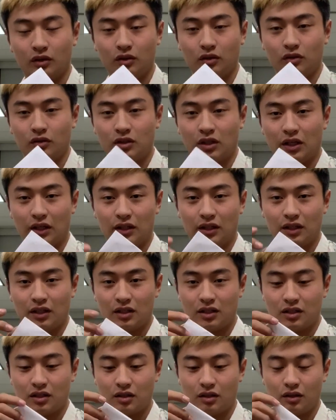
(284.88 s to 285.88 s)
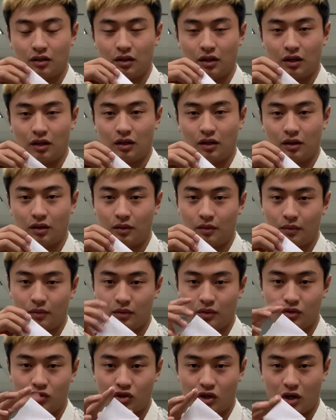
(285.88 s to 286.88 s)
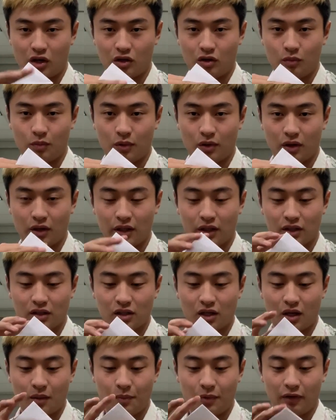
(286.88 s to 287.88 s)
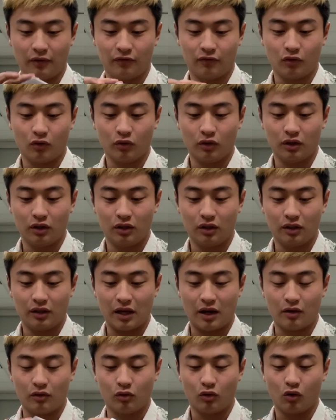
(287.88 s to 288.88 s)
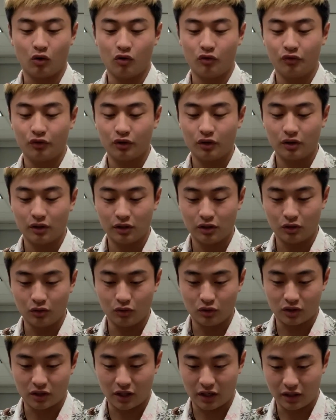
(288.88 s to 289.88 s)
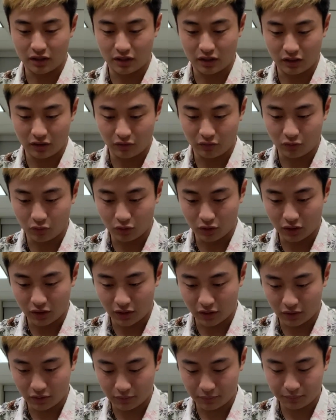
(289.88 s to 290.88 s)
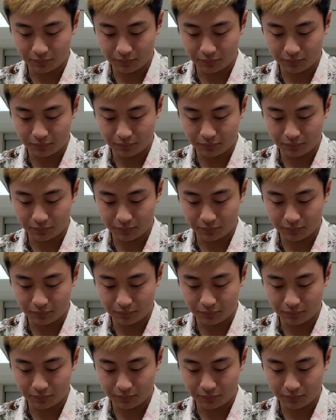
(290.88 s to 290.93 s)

you take this triangle part at the top and fold it down over the 2 sides that you folded in.